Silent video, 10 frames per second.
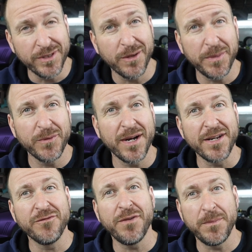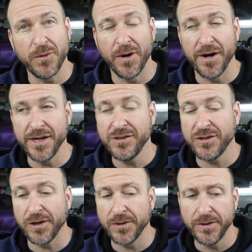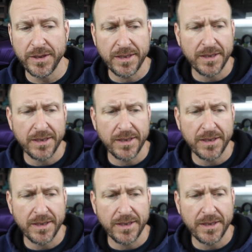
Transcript: They'll be ready in February, so